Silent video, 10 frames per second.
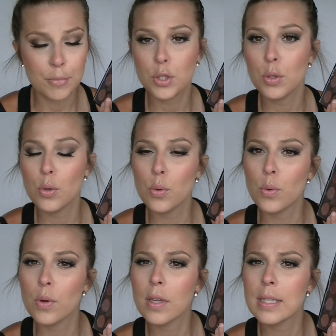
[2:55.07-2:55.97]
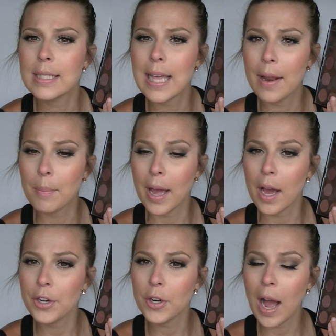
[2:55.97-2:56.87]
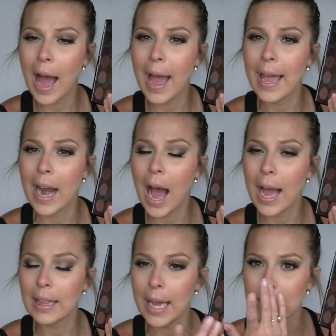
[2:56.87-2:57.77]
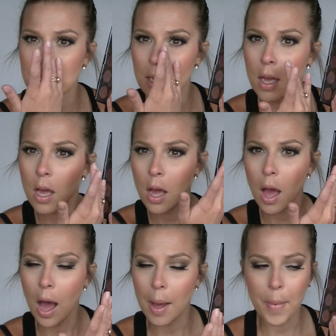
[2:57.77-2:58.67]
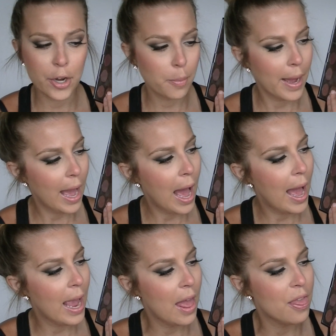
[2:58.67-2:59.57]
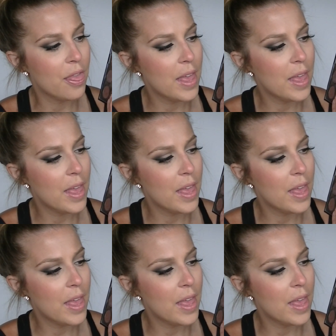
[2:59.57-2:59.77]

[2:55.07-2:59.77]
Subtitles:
to set my under eye and highlight under my eye. And